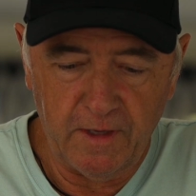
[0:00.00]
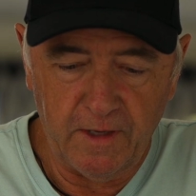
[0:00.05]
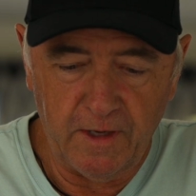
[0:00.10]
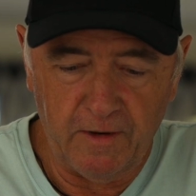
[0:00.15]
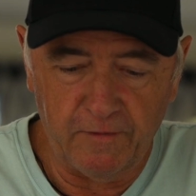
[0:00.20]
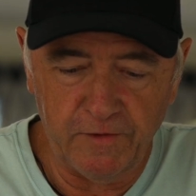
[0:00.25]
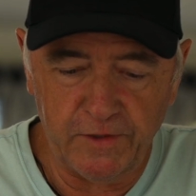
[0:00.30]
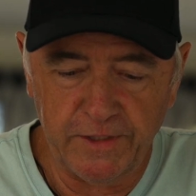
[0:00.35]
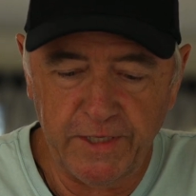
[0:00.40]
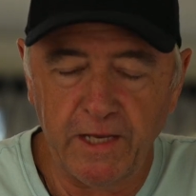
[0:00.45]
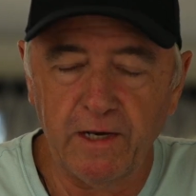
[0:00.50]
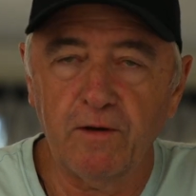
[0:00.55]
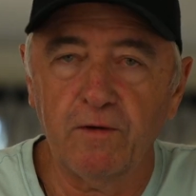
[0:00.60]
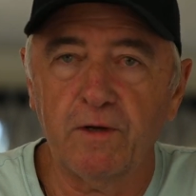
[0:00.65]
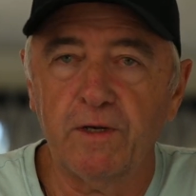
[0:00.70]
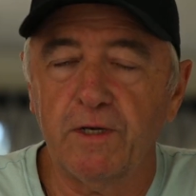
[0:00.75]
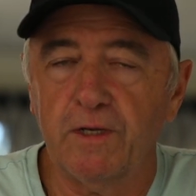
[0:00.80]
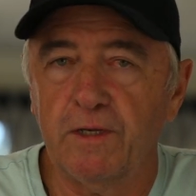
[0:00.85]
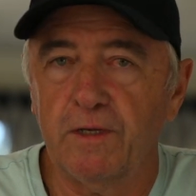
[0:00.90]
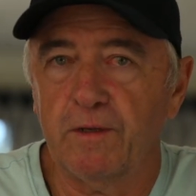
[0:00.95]
I've just had a
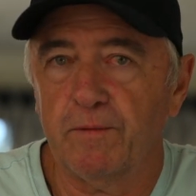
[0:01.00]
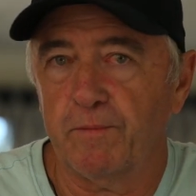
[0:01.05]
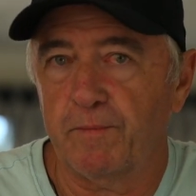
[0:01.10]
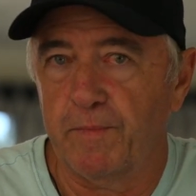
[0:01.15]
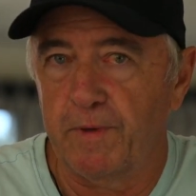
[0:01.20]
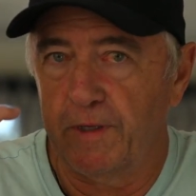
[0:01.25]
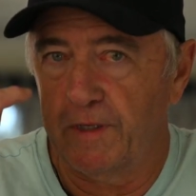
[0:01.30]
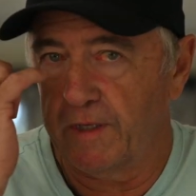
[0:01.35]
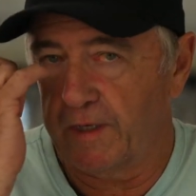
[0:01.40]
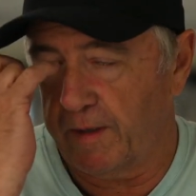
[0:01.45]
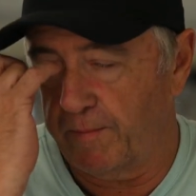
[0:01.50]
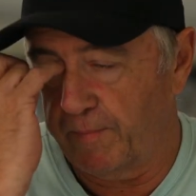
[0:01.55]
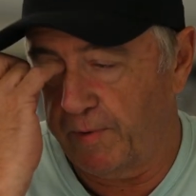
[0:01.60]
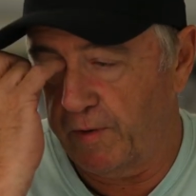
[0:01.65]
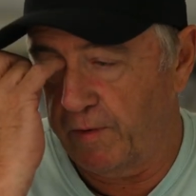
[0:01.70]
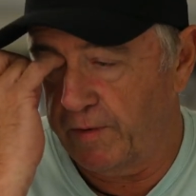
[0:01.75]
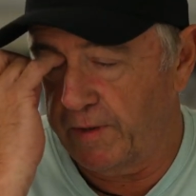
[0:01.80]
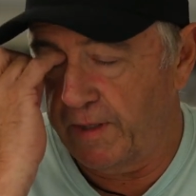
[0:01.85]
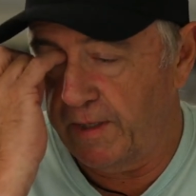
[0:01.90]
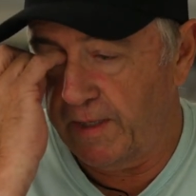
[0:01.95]
look at them in the
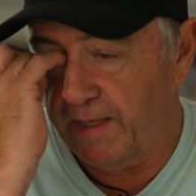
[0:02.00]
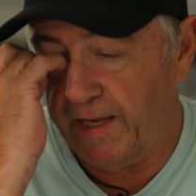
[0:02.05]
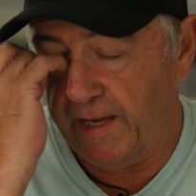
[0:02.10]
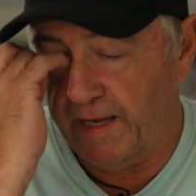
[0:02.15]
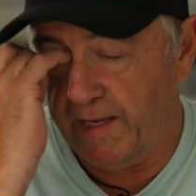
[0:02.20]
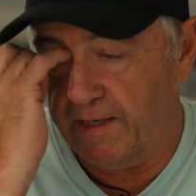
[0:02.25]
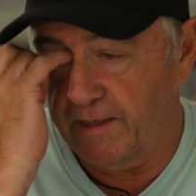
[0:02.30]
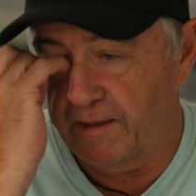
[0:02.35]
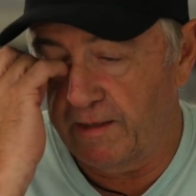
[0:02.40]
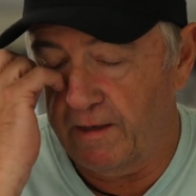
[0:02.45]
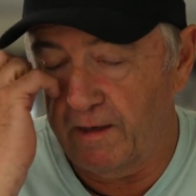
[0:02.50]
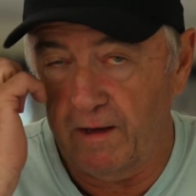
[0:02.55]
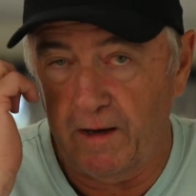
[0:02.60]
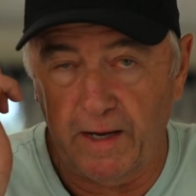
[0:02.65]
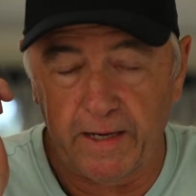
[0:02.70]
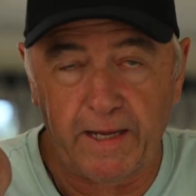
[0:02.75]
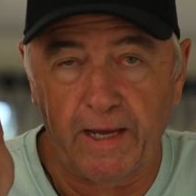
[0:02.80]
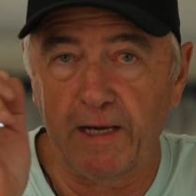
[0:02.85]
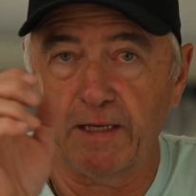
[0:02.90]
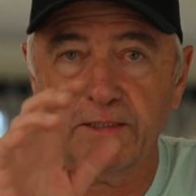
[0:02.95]
computer and I
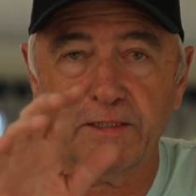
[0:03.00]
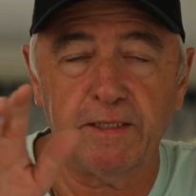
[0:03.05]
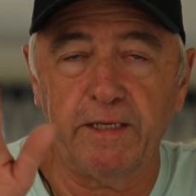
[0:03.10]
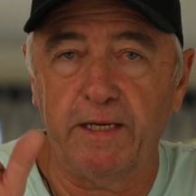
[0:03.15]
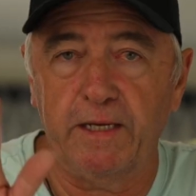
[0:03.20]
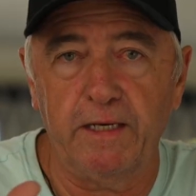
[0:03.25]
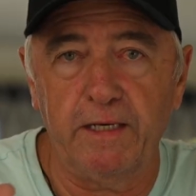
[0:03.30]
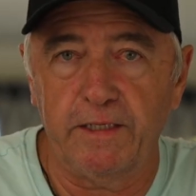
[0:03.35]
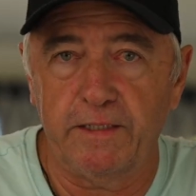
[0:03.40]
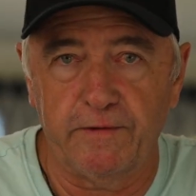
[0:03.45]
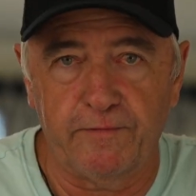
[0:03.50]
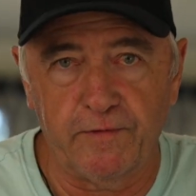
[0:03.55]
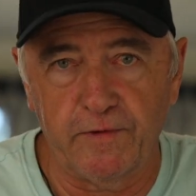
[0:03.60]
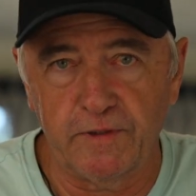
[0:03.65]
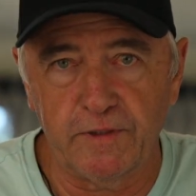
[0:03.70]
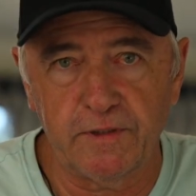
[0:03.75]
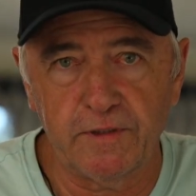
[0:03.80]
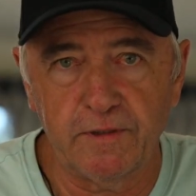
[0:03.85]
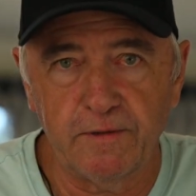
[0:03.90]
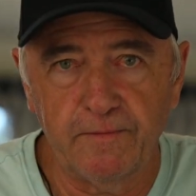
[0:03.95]
can't see any
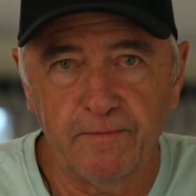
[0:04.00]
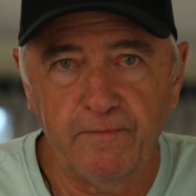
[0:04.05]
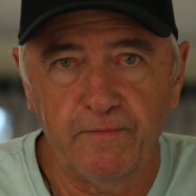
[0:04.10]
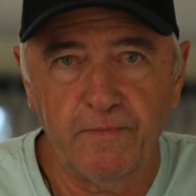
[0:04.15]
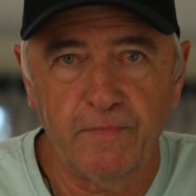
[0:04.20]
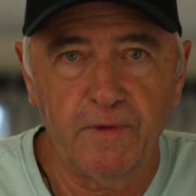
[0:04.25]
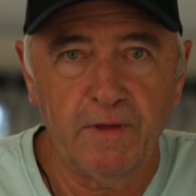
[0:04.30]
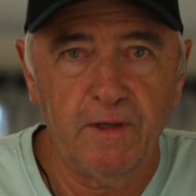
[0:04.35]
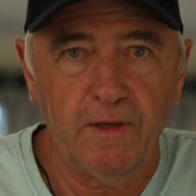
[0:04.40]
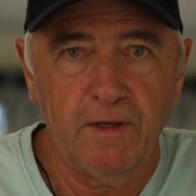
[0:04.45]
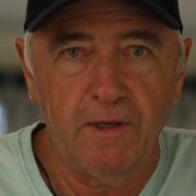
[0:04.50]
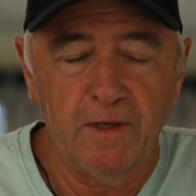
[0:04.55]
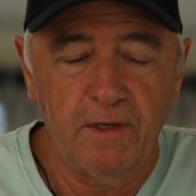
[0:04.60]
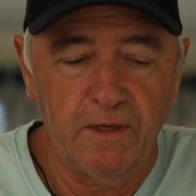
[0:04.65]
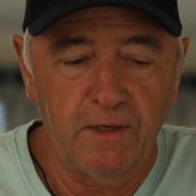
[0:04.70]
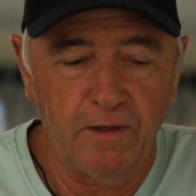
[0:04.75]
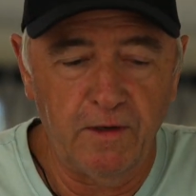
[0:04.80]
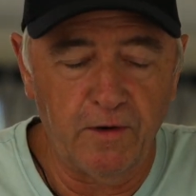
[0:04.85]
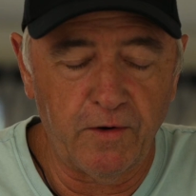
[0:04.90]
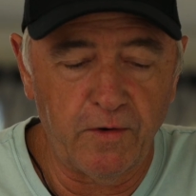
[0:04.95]
difference,
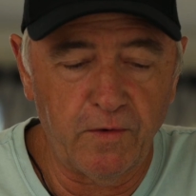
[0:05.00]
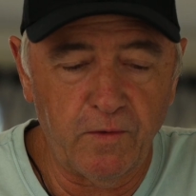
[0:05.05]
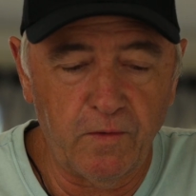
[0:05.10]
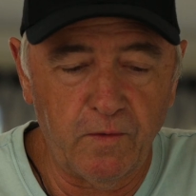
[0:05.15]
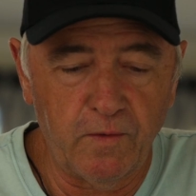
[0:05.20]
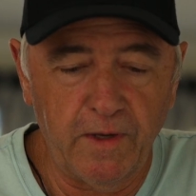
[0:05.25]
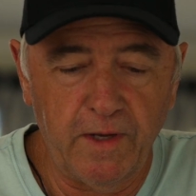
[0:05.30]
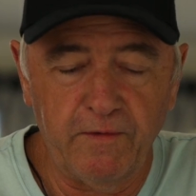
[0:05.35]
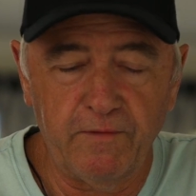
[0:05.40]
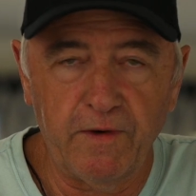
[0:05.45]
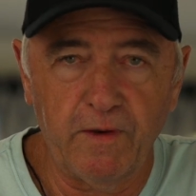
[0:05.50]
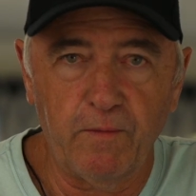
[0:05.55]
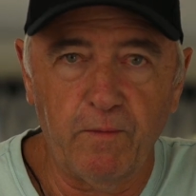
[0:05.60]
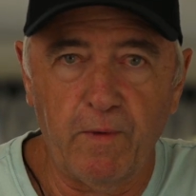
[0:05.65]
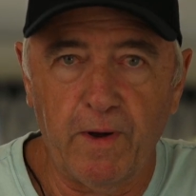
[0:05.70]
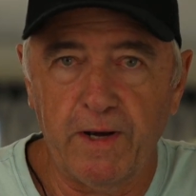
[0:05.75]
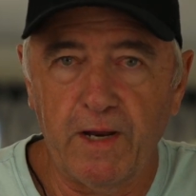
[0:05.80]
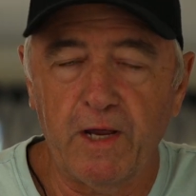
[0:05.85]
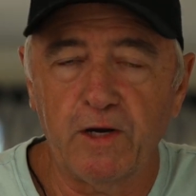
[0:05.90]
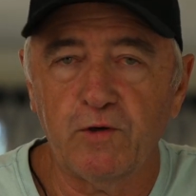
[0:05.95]
not at all, even at
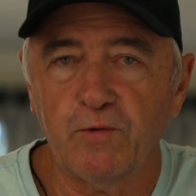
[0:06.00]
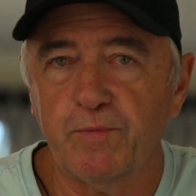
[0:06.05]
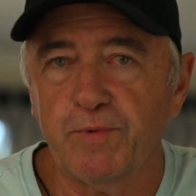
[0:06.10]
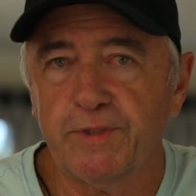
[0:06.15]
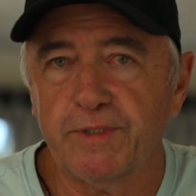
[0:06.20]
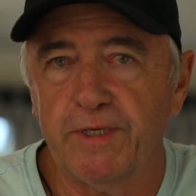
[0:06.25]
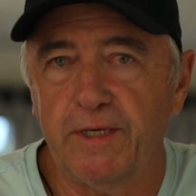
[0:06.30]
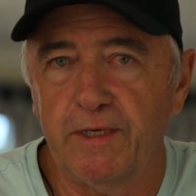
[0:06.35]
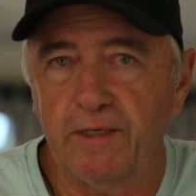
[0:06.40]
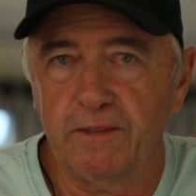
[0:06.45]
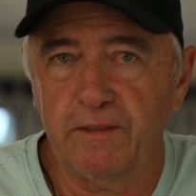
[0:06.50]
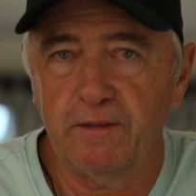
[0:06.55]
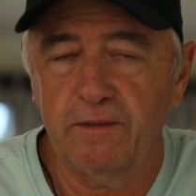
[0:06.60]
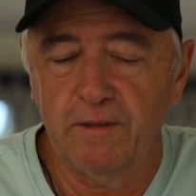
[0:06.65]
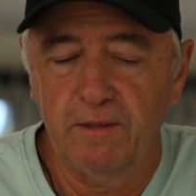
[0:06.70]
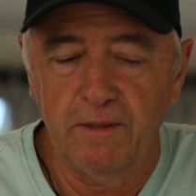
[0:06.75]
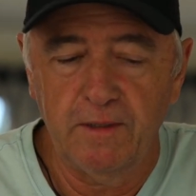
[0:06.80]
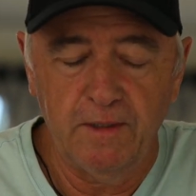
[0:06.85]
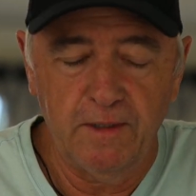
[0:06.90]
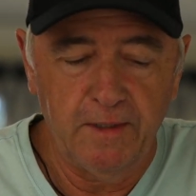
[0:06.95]
100%.
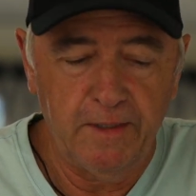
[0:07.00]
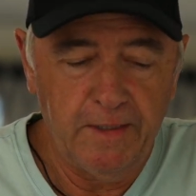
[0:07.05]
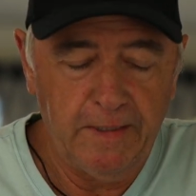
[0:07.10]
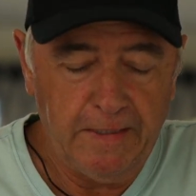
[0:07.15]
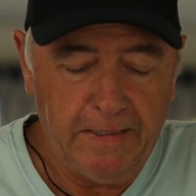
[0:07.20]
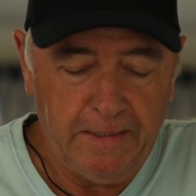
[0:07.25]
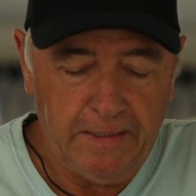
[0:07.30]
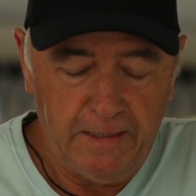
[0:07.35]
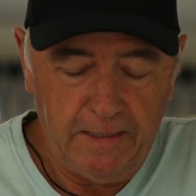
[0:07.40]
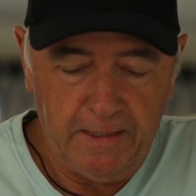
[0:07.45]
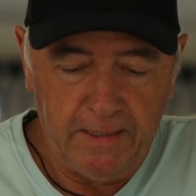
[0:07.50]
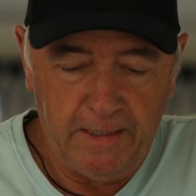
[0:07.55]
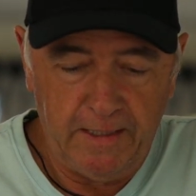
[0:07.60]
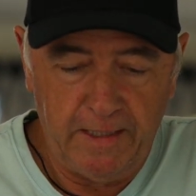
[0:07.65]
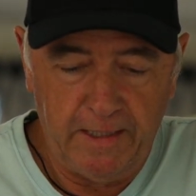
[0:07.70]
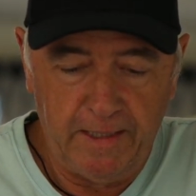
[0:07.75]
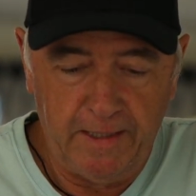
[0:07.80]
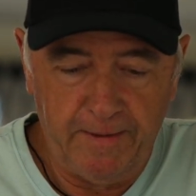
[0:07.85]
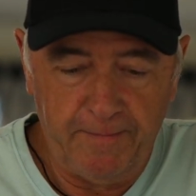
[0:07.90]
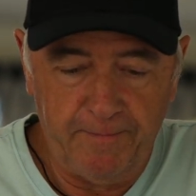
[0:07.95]

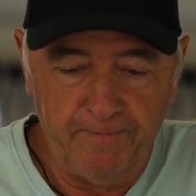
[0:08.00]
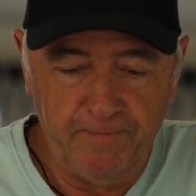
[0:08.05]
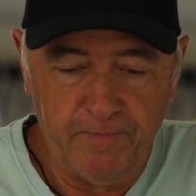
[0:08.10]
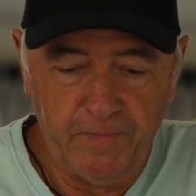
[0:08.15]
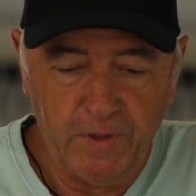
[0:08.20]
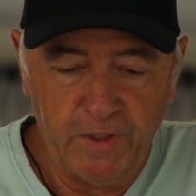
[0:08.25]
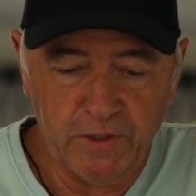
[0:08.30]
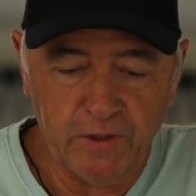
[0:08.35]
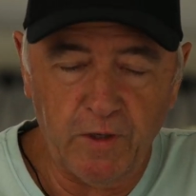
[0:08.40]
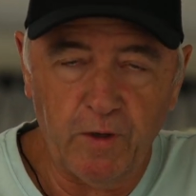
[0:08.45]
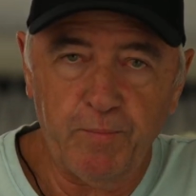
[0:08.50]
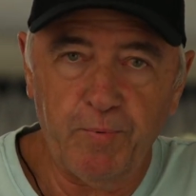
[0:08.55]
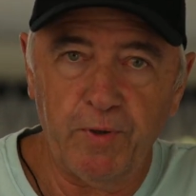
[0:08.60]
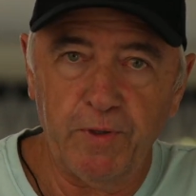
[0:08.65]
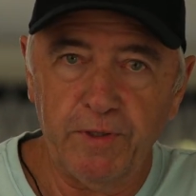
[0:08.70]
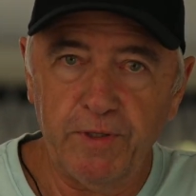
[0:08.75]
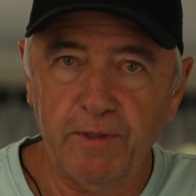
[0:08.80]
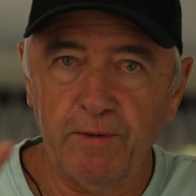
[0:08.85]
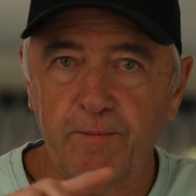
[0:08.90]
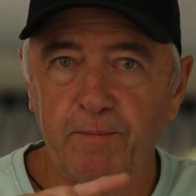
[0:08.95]
So I'll
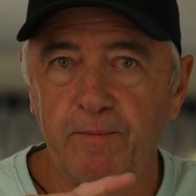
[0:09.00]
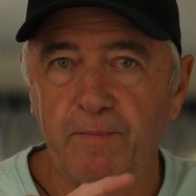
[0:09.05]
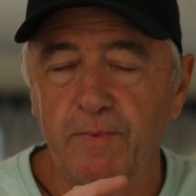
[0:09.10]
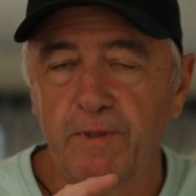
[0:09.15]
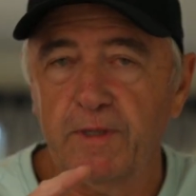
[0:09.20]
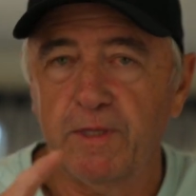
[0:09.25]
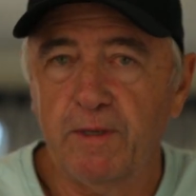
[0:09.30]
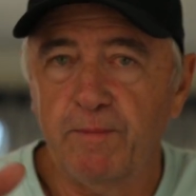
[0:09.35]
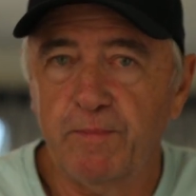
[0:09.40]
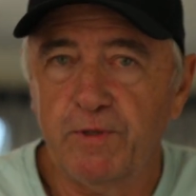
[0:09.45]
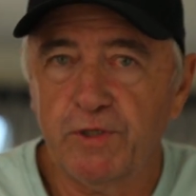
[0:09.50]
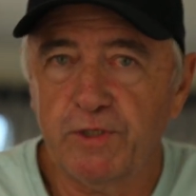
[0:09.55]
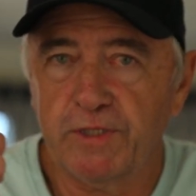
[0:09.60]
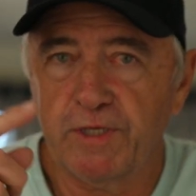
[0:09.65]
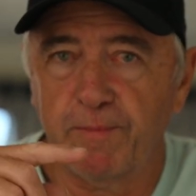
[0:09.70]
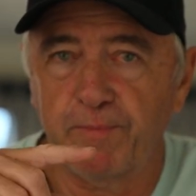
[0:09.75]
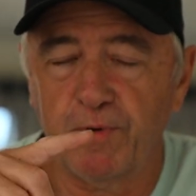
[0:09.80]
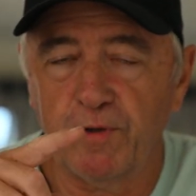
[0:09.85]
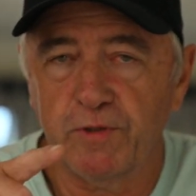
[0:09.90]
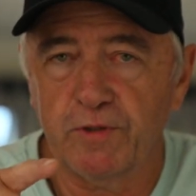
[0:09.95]
put the images
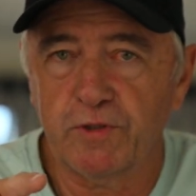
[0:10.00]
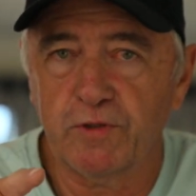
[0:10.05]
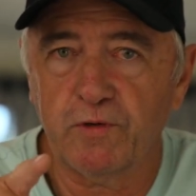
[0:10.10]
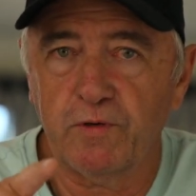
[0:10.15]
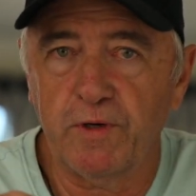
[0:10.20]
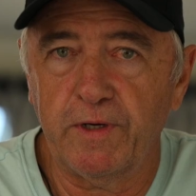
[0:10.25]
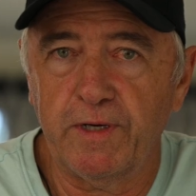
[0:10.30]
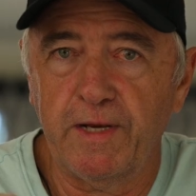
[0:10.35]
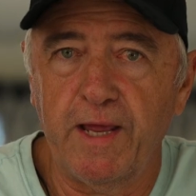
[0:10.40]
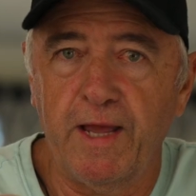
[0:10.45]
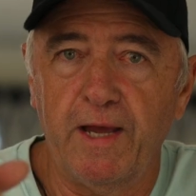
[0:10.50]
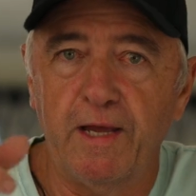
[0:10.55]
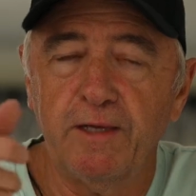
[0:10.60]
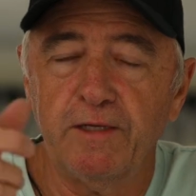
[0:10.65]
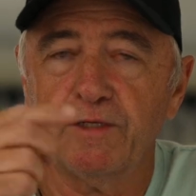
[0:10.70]
up on screen now.